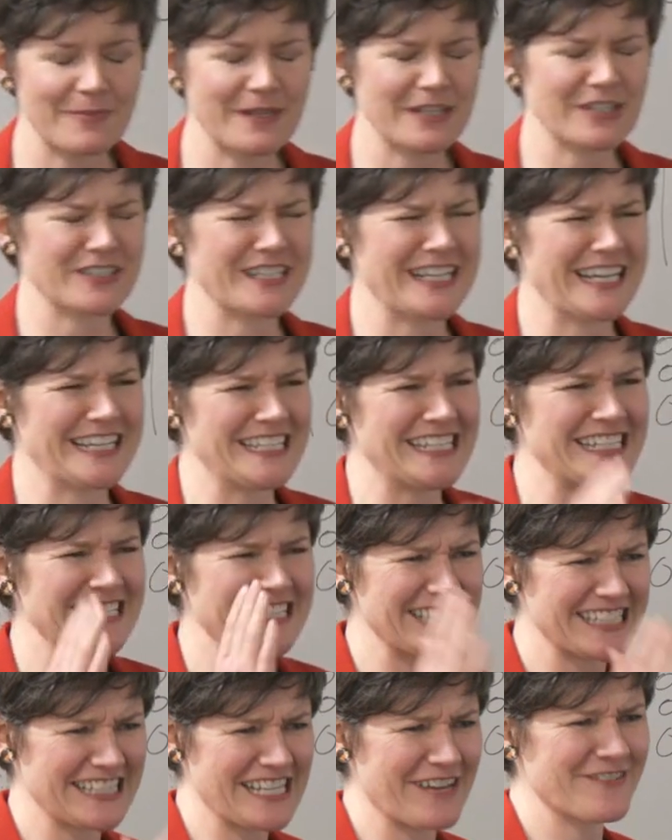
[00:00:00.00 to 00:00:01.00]
pick on Andy. Is
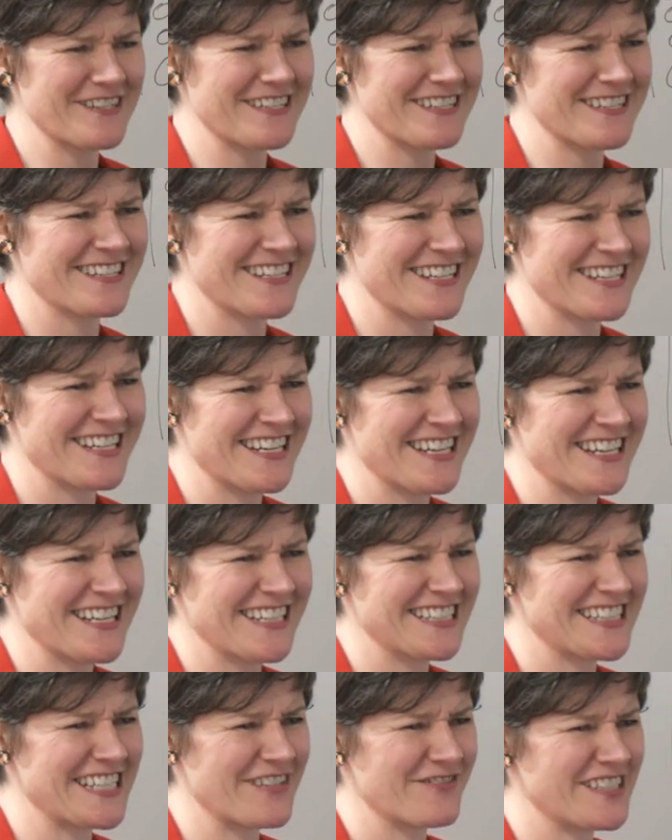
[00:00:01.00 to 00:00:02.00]
it seven?
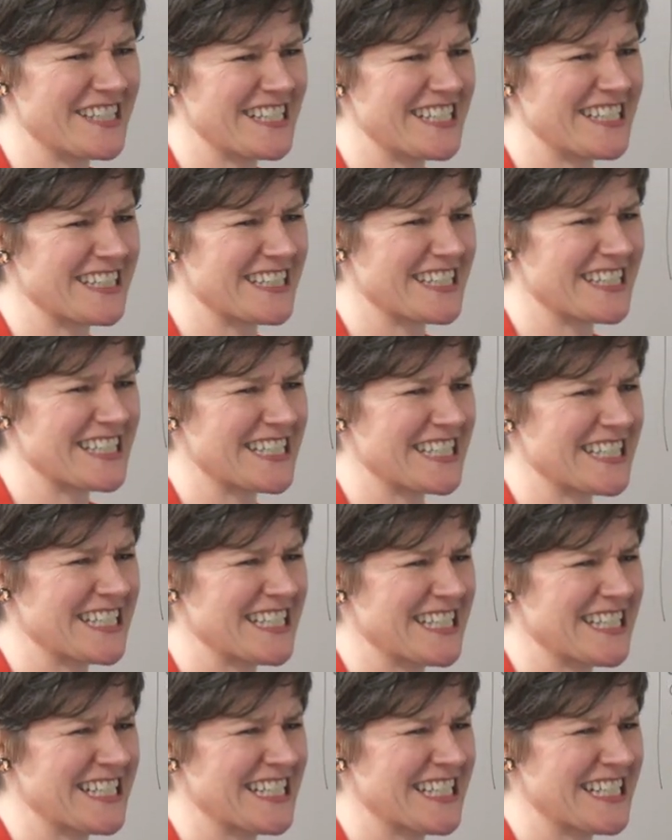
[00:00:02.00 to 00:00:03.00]
Seven seats?
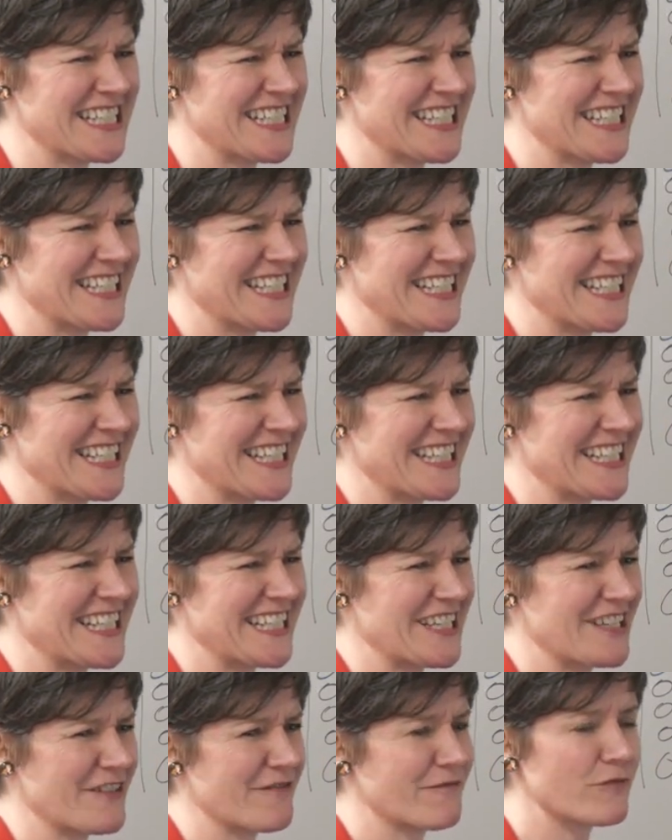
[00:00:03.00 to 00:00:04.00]
Uh,
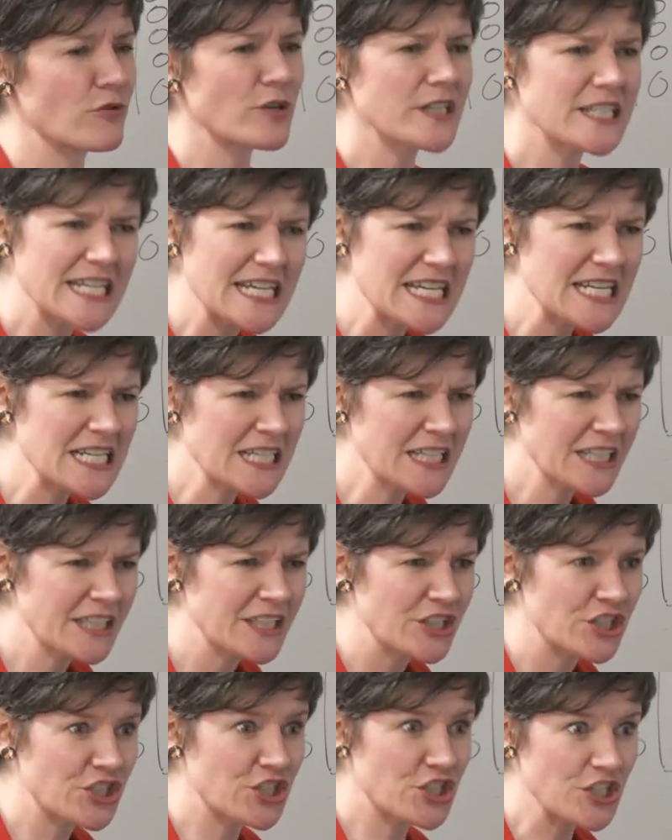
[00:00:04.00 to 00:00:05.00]
14. 14?
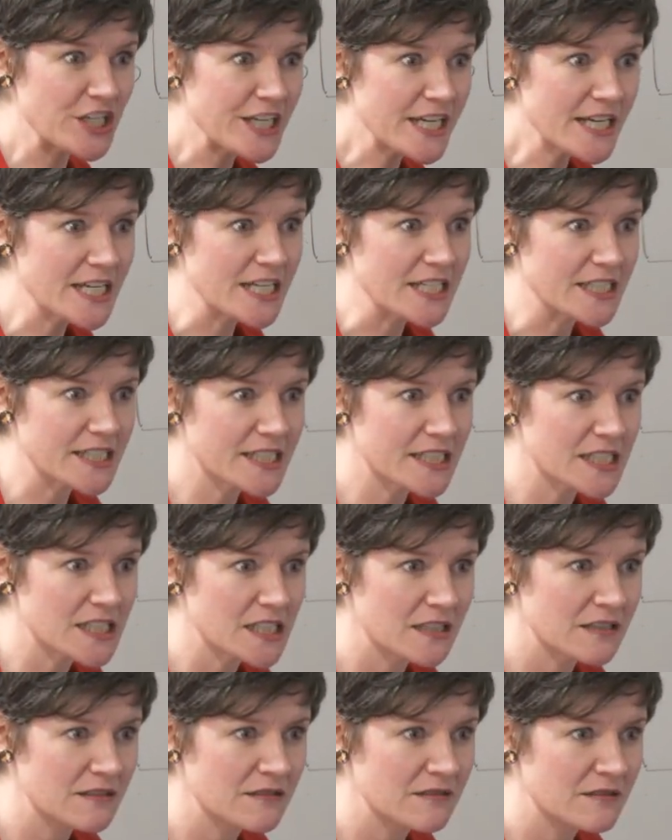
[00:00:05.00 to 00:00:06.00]
Jeez. No,
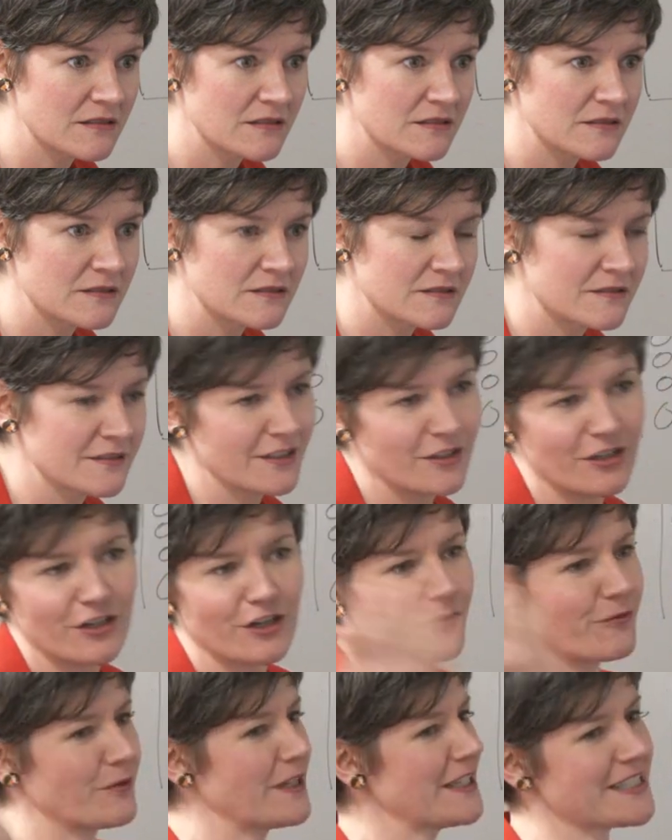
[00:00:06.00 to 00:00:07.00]
12, I'm sorry.
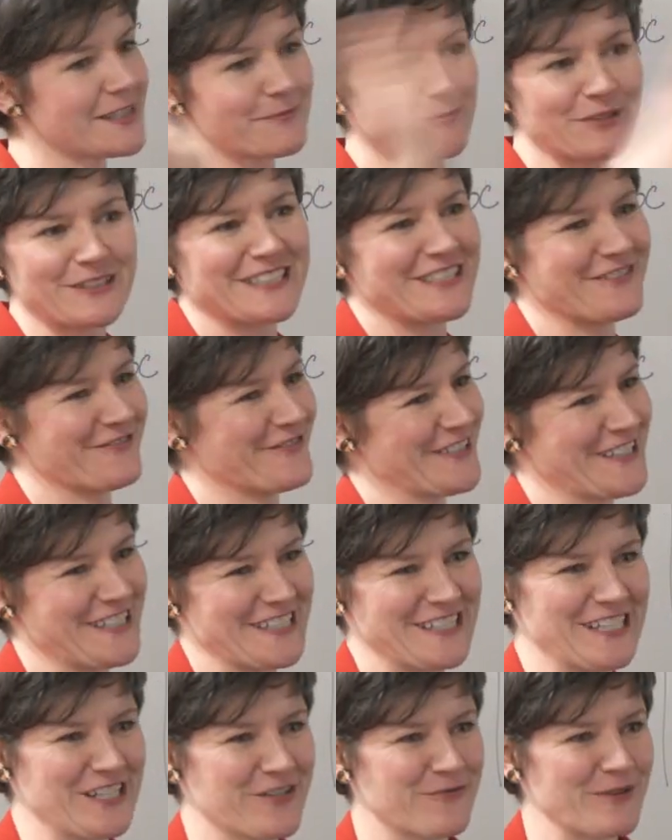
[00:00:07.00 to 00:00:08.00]
Oh, well, let's split the difference
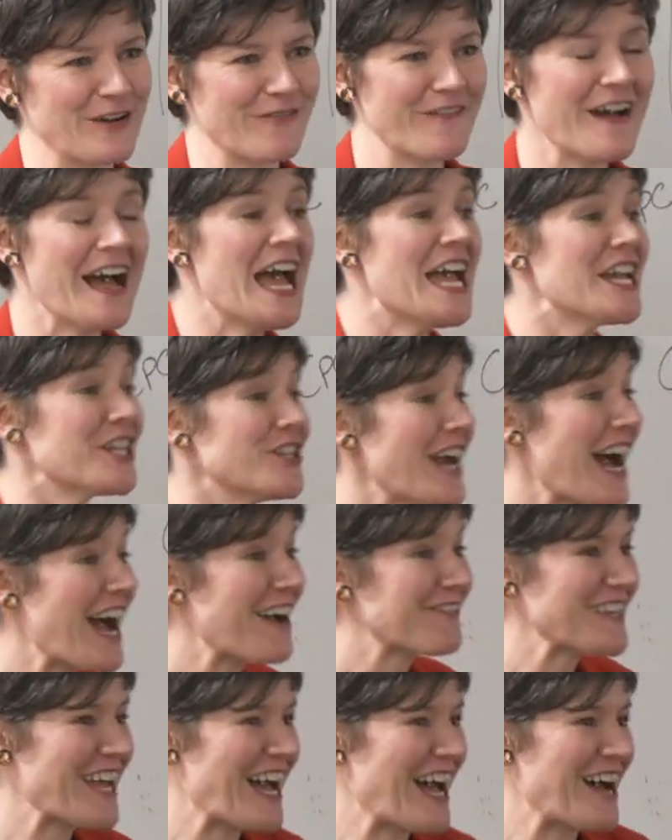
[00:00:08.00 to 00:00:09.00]
and it's say 12. 12. You
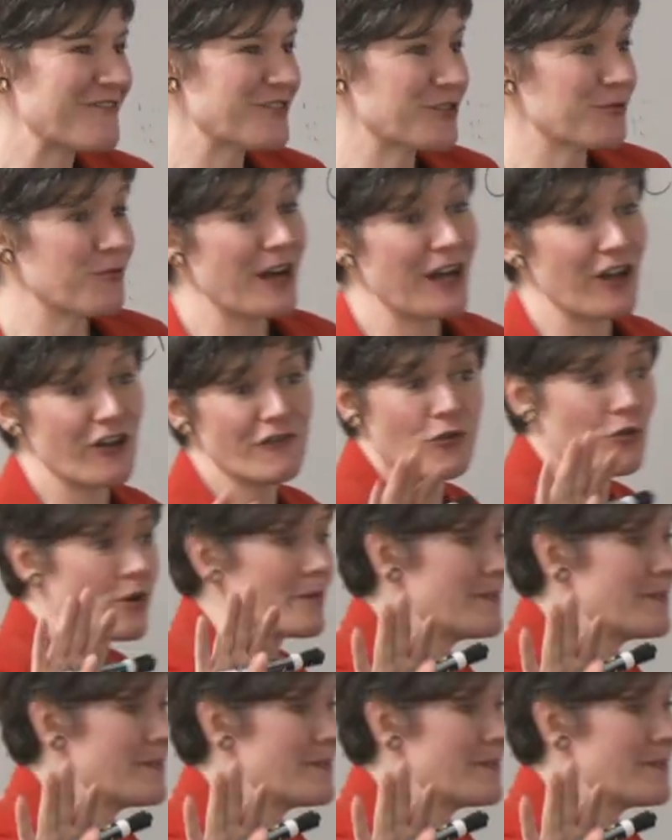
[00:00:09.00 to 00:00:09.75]
have to have 12,